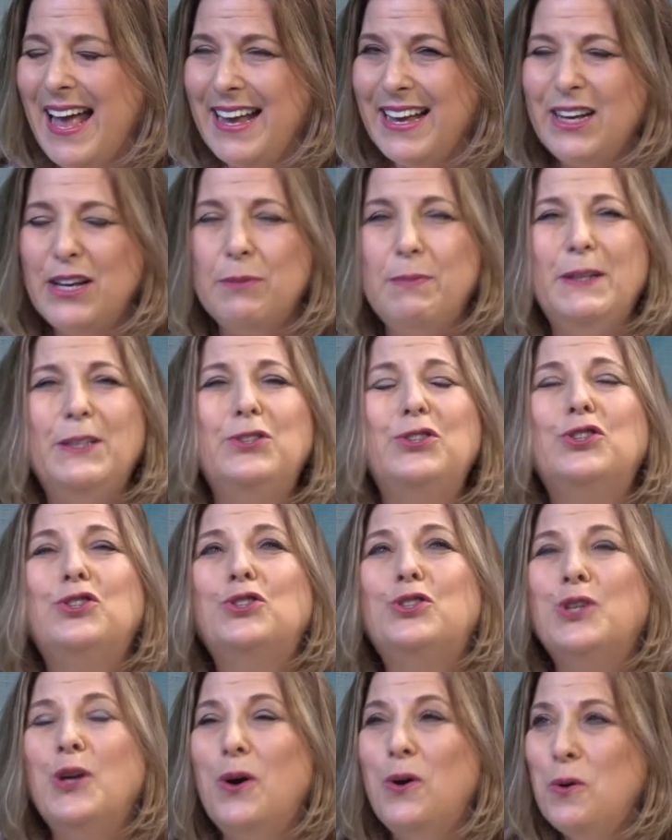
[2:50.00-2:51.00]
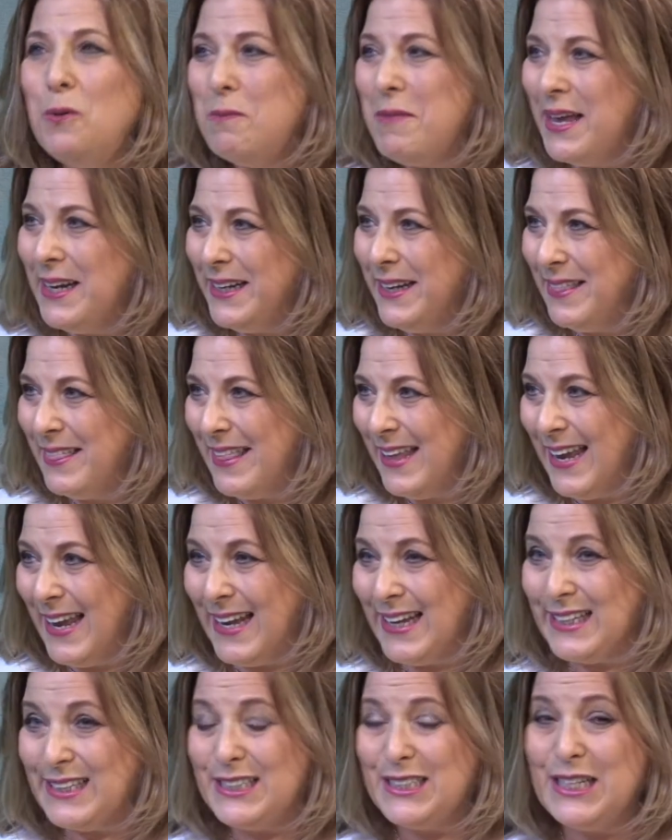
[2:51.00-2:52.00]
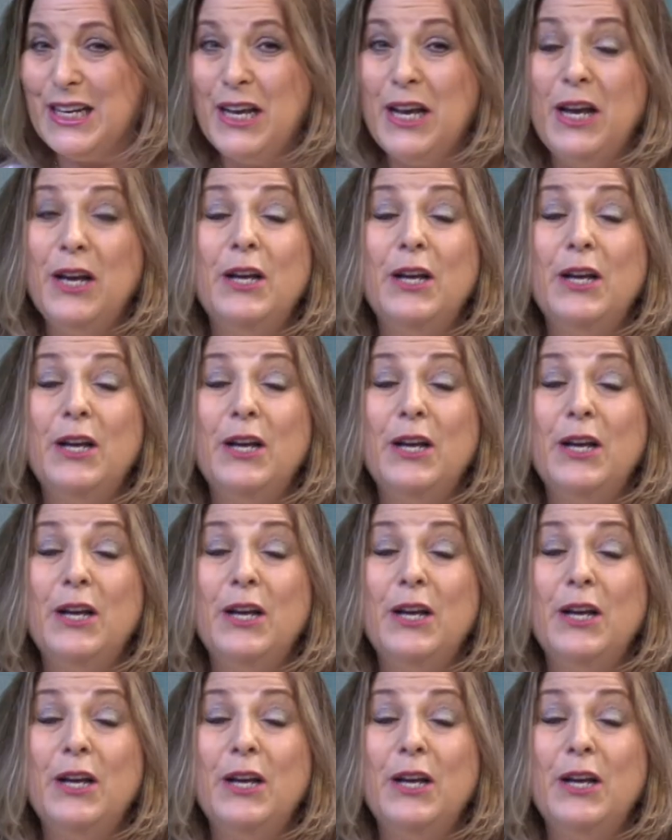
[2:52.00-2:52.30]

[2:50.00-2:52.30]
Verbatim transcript: It could be so many things.